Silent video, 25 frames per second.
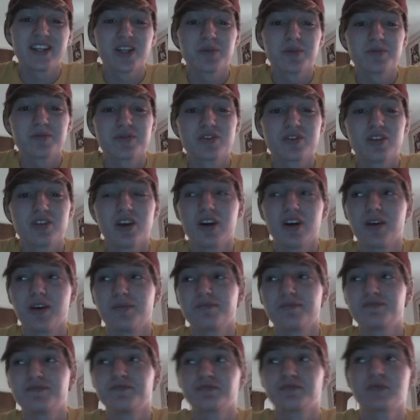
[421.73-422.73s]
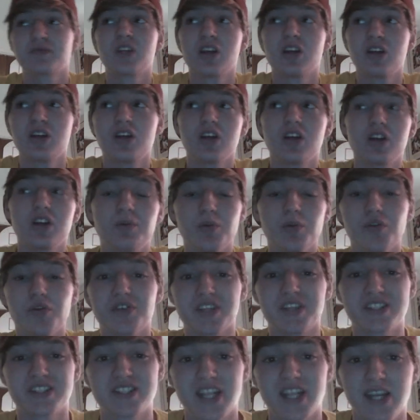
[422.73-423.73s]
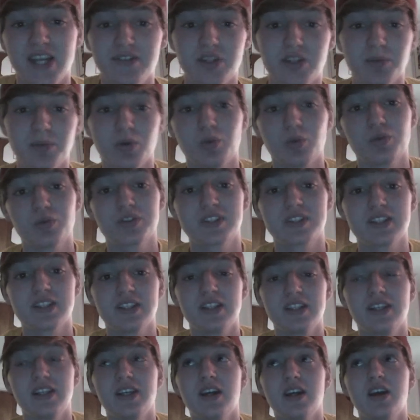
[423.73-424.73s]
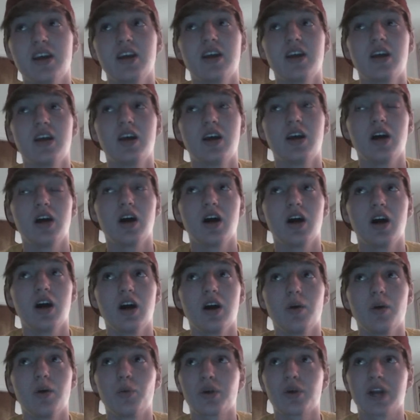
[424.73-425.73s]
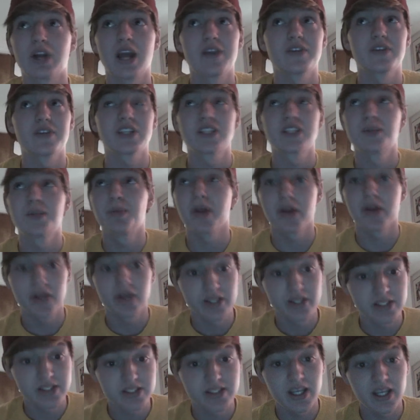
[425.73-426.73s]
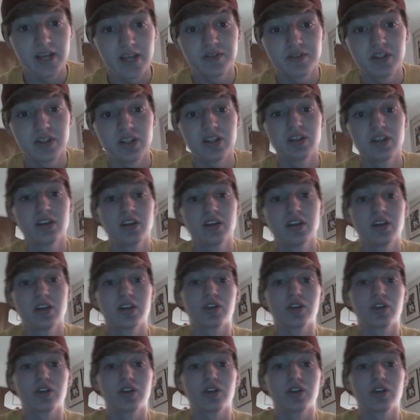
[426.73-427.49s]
end up moving to safety, but we'll see. We have experienced safety